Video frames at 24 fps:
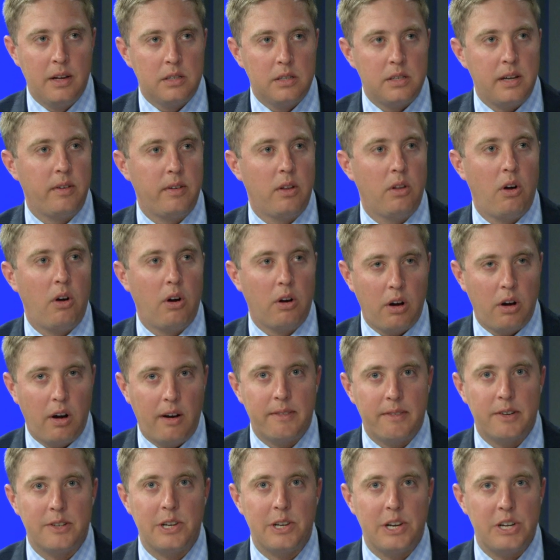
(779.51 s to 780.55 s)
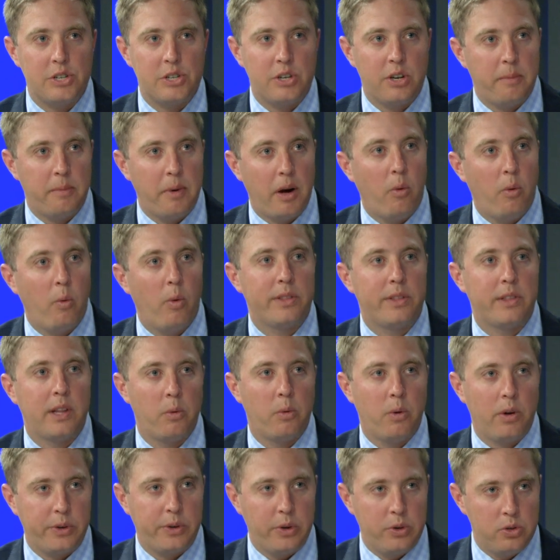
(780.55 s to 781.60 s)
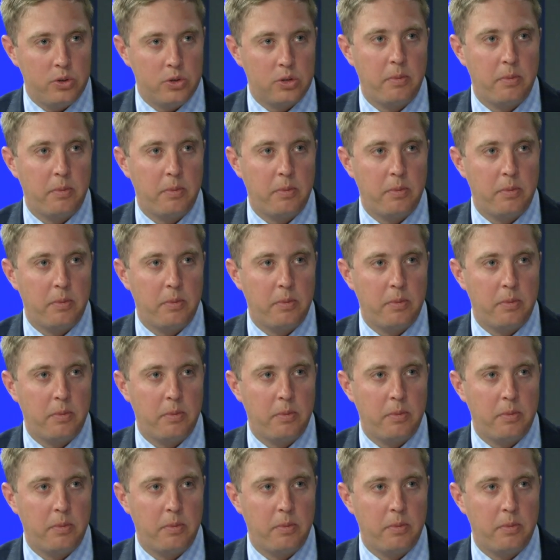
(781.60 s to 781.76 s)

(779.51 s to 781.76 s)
to have a long conversation about what they want their new